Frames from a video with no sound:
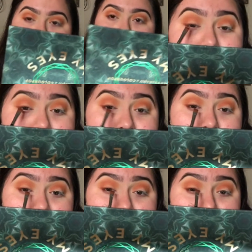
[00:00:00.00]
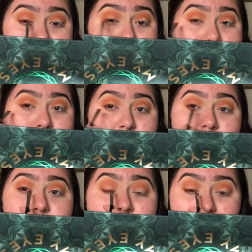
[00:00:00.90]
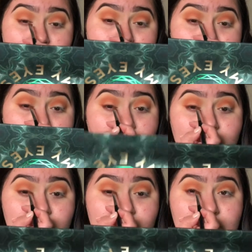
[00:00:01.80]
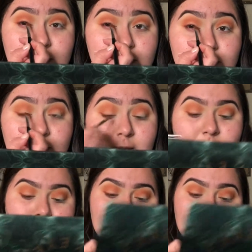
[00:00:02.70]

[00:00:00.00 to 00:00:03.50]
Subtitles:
Once you get into the inner part of the eye, what you can do is also like